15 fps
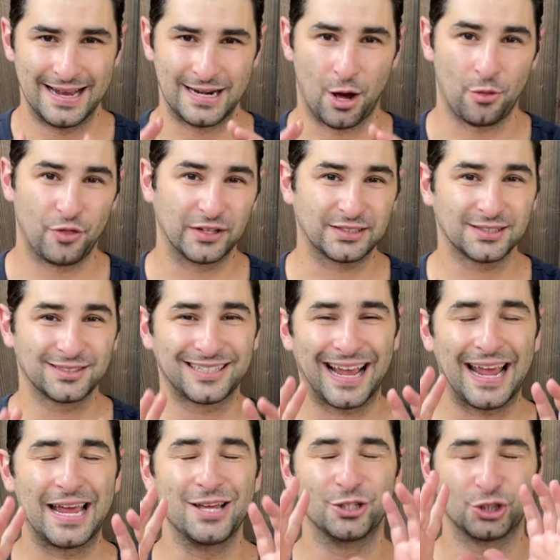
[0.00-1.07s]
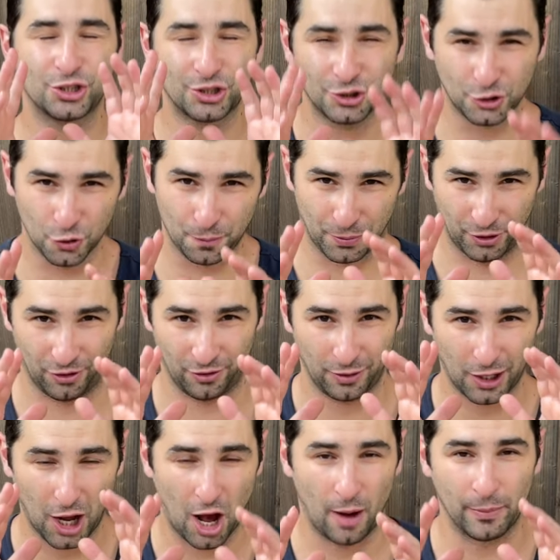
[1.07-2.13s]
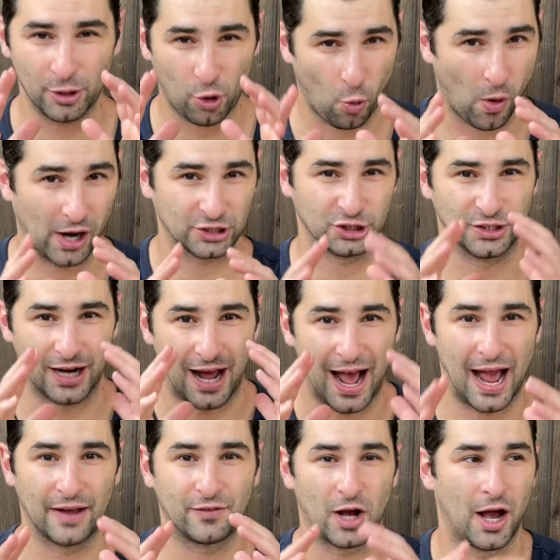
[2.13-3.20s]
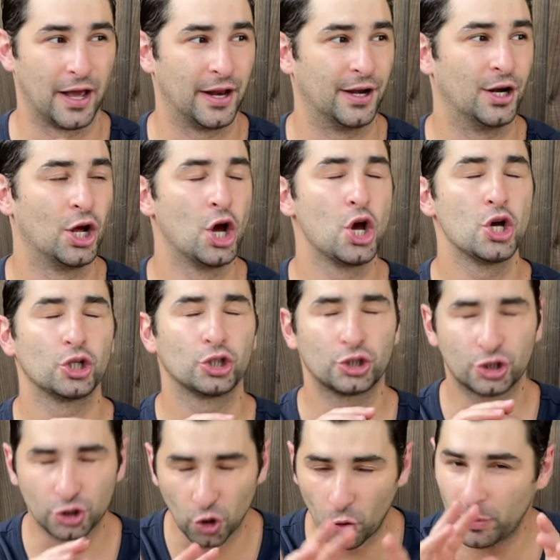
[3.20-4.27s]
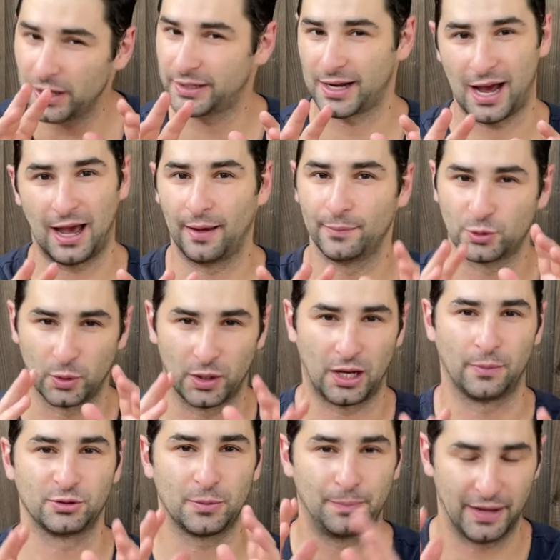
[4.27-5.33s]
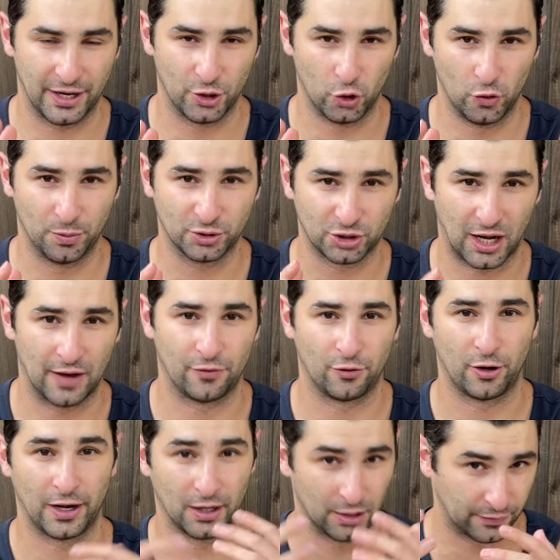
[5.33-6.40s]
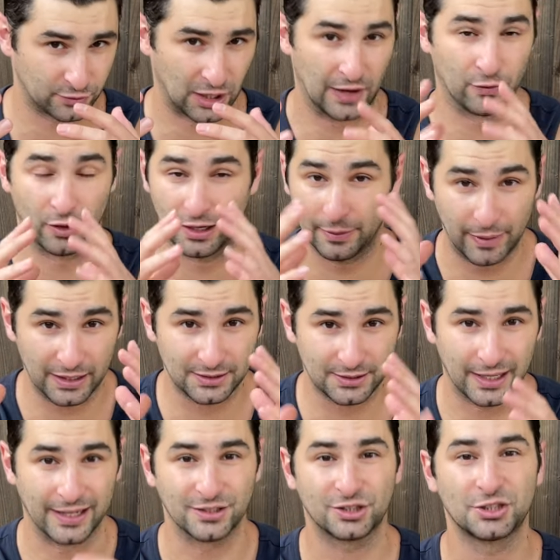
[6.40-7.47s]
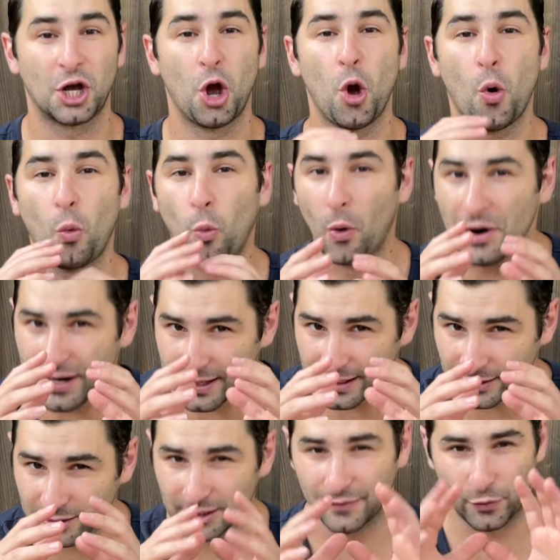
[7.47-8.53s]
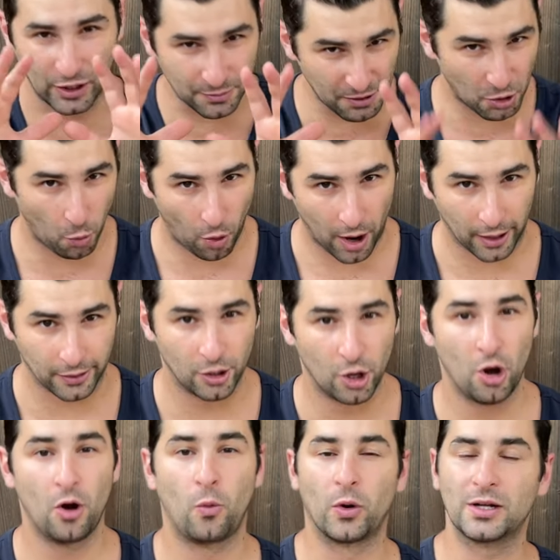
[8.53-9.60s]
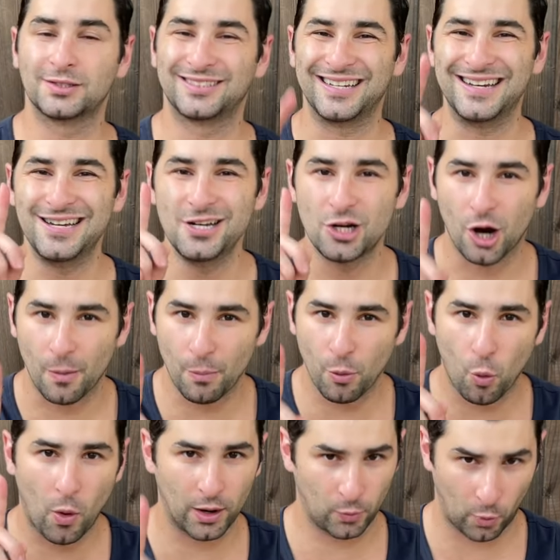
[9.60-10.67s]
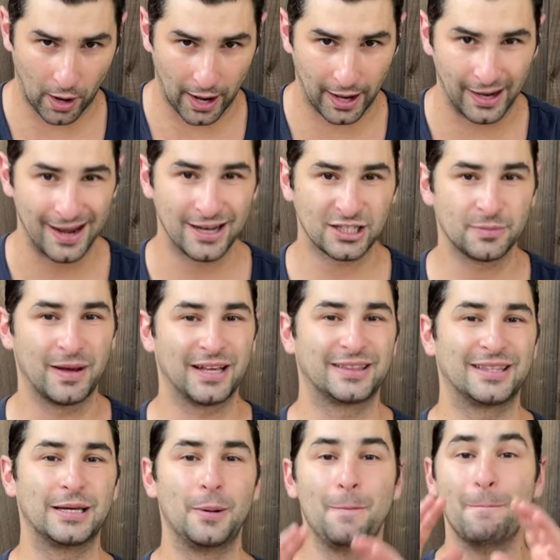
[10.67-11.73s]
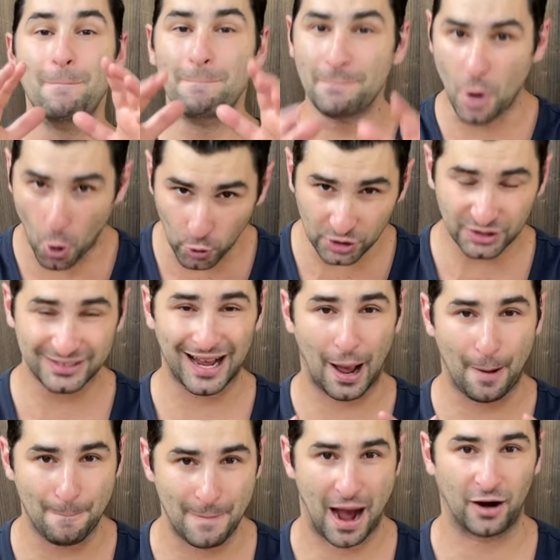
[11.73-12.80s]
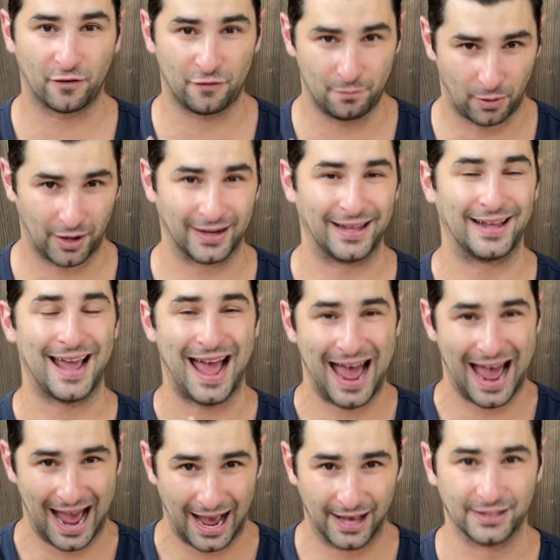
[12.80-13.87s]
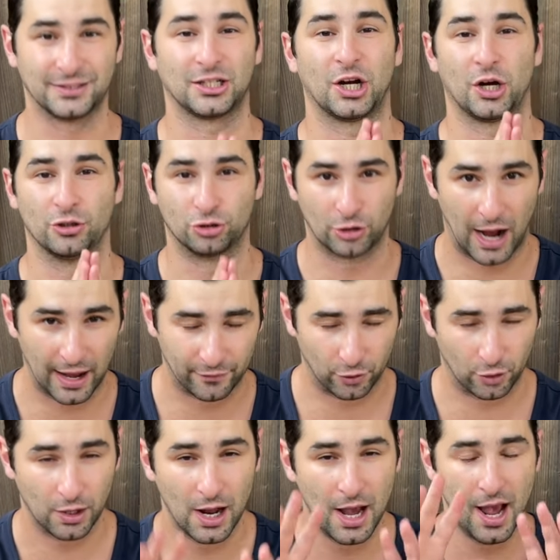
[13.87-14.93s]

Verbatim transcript: Now, this is a super common question that I've gotten so many times when it comes to being an Uber driver and a Lyft driver, and it makes sense. What is, if you had to pick one, what is the number one way to make the most amount of money as a driver.